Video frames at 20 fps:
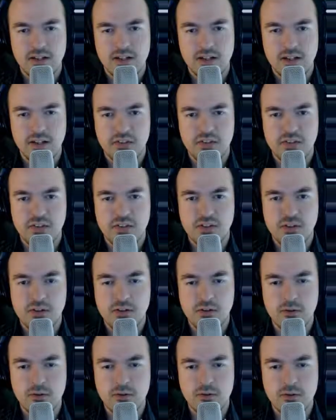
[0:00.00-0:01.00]
It's
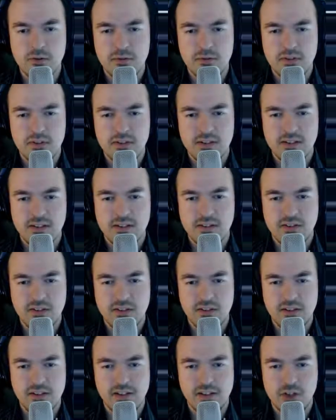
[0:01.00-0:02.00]
slow, it's
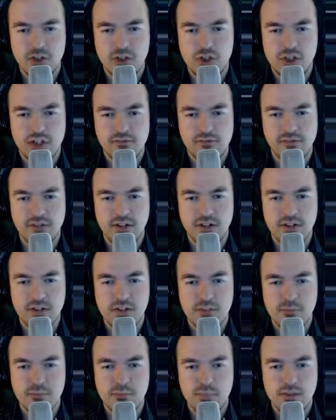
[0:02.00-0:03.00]
hardly a jet
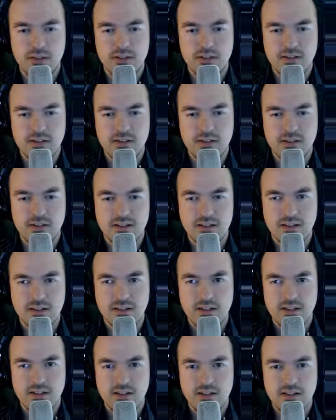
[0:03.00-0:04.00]
fighter, but
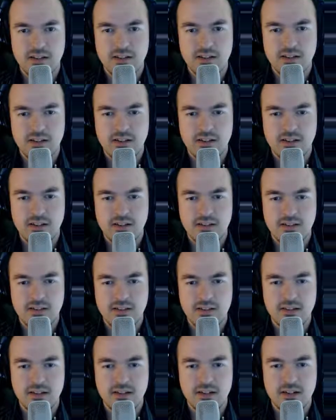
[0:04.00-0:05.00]

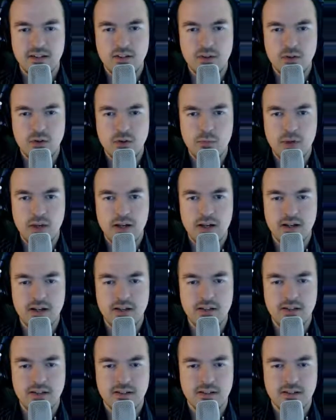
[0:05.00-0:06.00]
it's not too bad.